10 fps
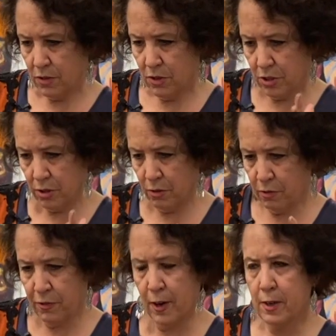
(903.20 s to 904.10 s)
to
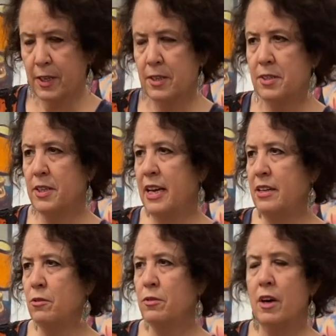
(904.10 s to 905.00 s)
focus.
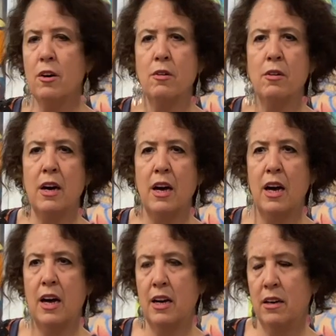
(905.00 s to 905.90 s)
And although
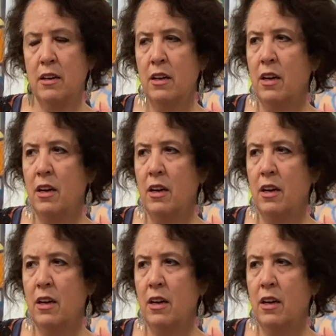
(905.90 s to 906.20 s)
uh,